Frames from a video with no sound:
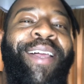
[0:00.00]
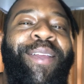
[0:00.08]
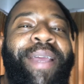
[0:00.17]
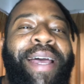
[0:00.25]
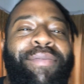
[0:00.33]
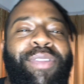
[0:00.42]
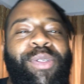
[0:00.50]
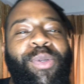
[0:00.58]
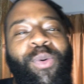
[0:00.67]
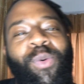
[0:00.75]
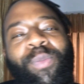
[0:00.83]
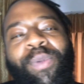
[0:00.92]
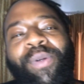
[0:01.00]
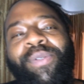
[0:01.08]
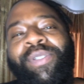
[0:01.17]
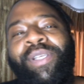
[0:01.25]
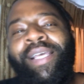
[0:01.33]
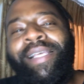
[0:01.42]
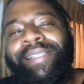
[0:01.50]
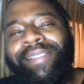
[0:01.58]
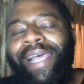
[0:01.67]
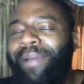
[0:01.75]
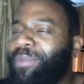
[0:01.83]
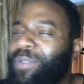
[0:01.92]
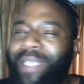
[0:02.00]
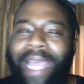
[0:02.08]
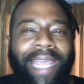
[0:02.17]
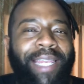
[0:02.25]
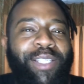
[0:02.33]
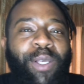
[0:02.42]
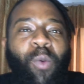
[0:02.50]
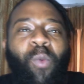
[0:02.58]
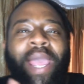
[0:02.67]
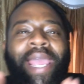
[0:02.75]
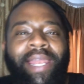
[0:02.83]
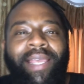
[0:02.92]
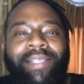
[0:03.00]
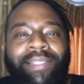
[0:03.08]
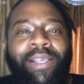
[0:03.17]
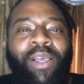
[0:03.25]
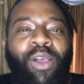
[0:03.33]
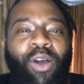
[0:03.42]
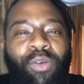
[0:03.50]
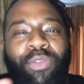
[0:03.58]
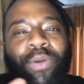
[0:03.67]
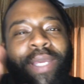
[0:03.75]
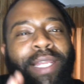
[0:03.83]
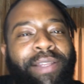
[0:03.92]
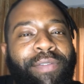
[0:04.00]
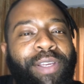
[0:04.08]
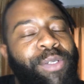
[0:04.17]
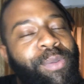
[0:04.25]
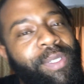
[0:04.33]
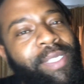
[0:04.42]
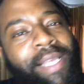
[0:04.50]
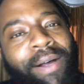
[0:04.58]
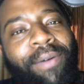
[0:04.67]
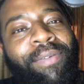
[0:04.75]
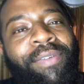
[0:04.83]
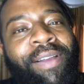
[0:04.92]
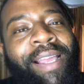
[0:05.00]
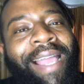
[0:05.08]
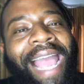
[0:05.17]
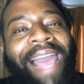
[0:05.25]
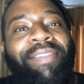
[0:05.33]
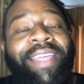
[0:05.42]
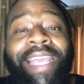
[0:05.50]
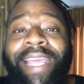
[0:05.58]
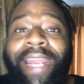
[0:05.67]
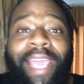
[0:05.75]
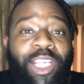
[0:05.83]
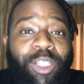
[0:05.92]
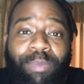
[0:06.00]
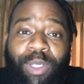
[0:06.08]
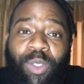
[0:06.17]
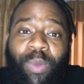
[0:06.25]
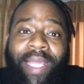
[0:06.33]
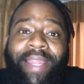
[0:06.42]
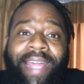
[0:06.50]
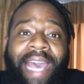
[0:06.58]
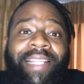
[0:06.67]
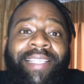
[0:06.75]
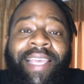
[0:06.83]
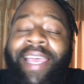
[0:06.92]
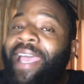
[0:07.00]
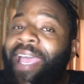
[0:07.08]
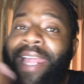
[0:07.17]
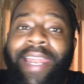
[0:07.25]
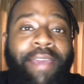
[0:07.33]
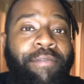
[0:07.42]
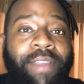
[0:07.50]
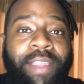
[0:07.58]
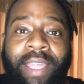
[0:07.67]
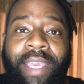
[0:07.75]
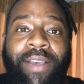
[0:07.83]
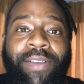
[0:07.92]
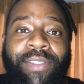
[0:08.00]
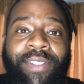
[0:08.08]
you have this almost simultaneous awareness of your individual self and the connection between that and everything else.